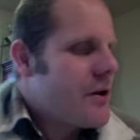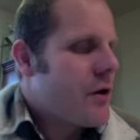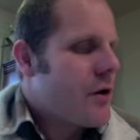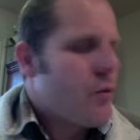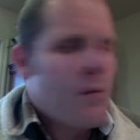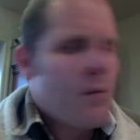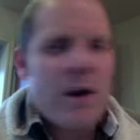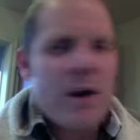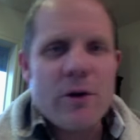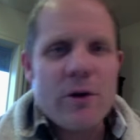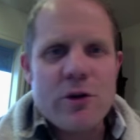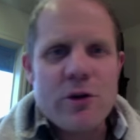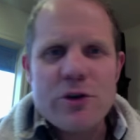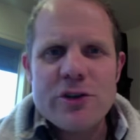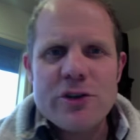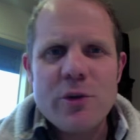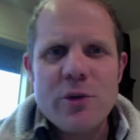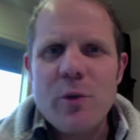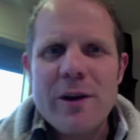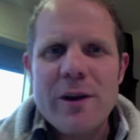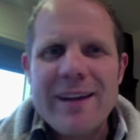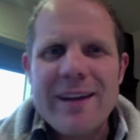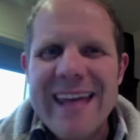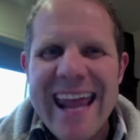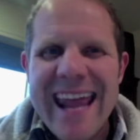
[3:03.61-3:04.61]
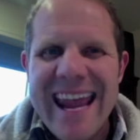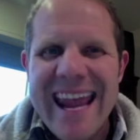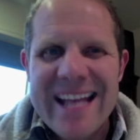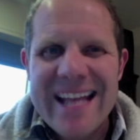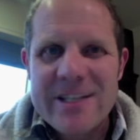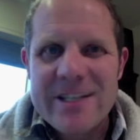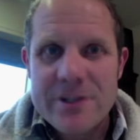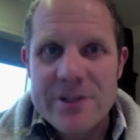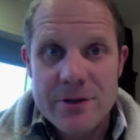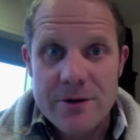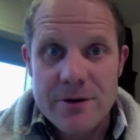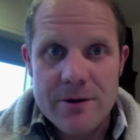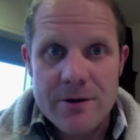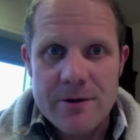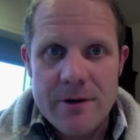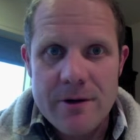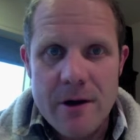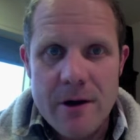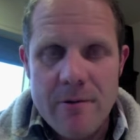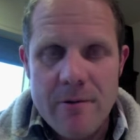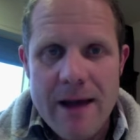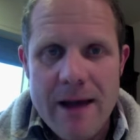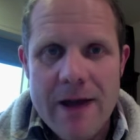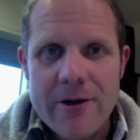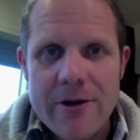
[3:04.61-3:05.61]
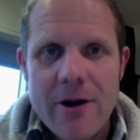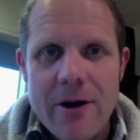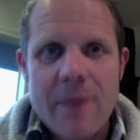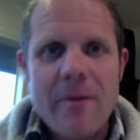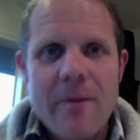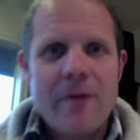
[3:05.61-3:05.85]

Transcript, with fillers: you know, we don't use the word cancer around here.